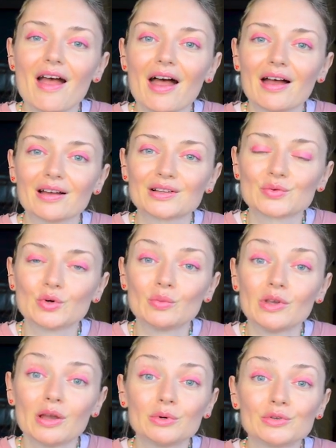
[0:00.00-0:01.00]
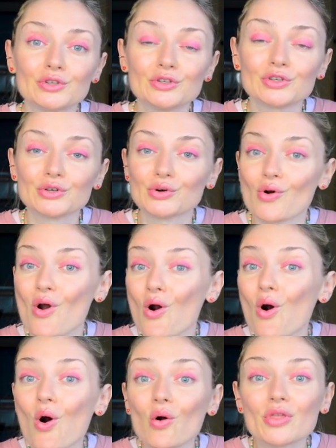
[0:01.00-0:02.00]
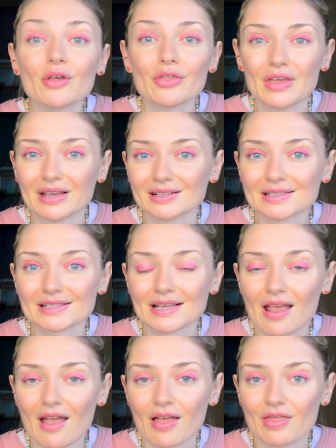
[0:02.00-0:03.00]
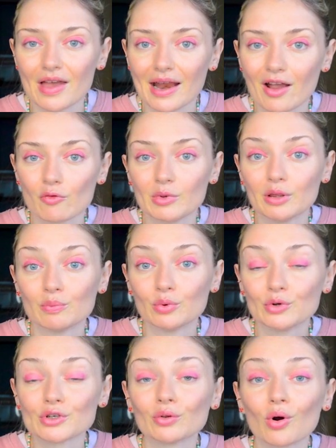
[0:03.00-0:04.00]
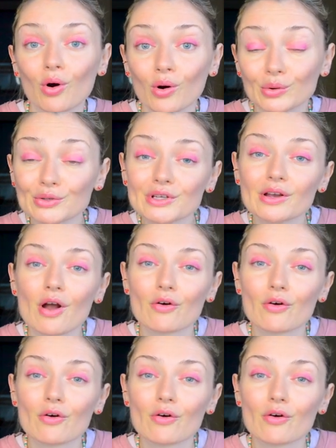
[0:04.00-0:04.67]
and we'll be able to do all the things that have been put on hold